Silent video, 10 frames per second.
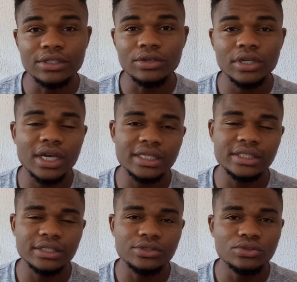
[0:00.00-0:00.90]
Another
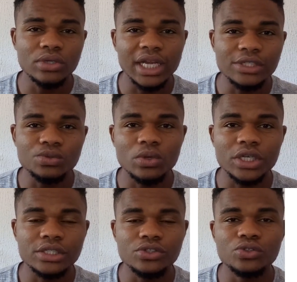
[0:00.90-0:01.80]
idea to do client work
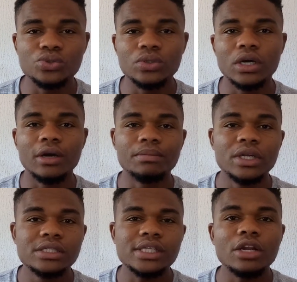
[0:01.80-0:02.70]
is to
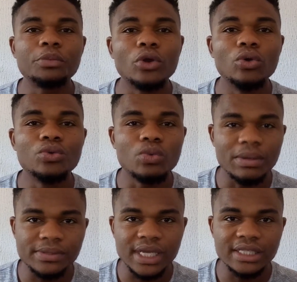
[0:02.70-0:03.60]
set up your own
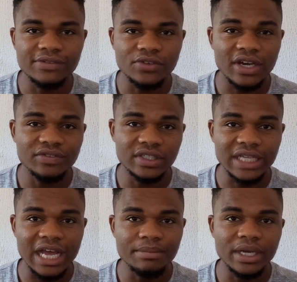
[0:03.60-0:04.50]
website. If you have the
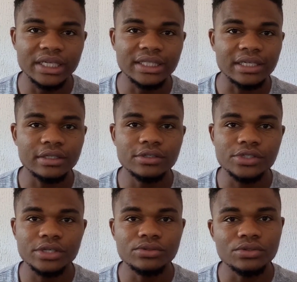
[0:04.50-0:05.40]
time and the technical
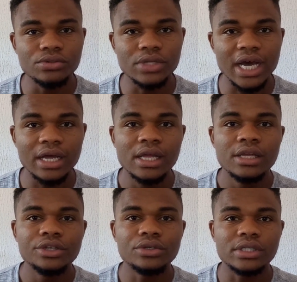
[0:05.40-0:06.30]
skills to do that,
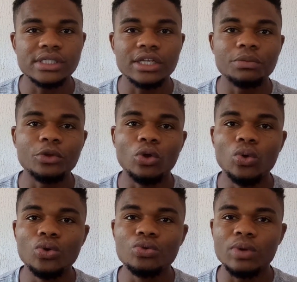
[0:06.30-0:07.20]
you can set up your
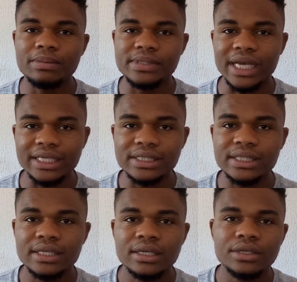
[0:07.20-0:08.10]
own website,
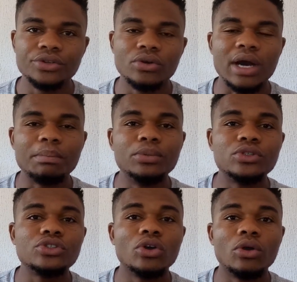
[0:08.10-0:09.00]
and
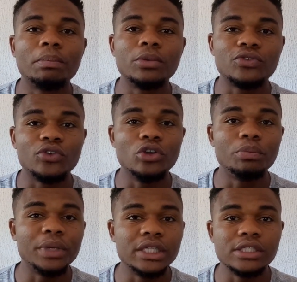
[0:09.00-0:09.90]
put your portfolio
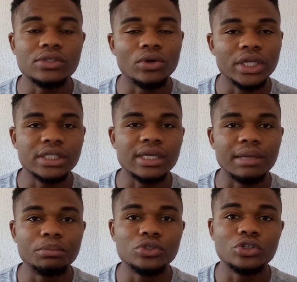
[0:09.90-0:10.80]
pages on it
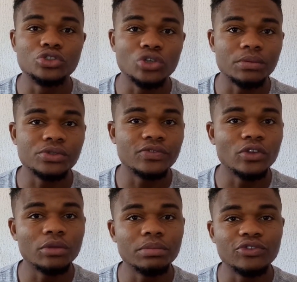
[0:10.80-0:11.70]
and put your jobs you've
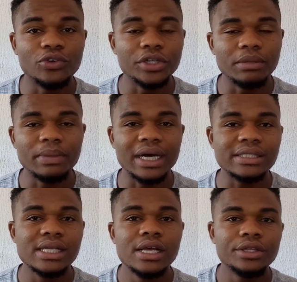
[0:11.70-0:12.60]
done before in the
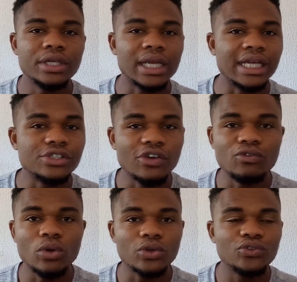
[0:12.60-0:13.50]
past, the clients you have
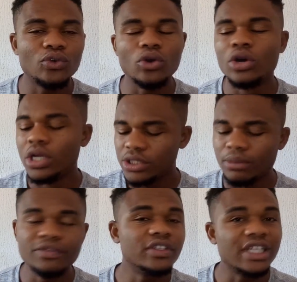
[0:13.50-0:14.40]
worked for, some
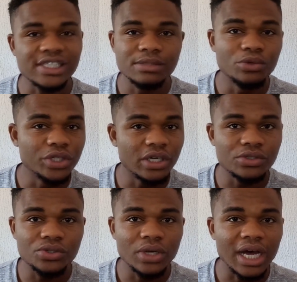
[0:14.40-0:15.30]
of the
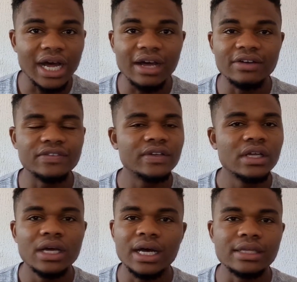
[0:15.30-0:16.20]
testimonials you have,
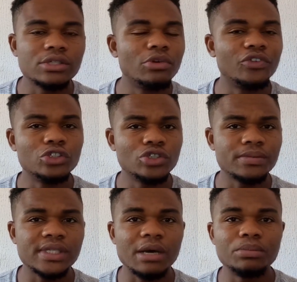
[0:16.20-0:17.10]
some of your job
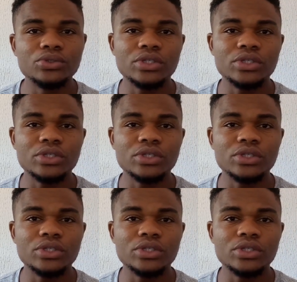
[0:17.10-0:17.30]
samples.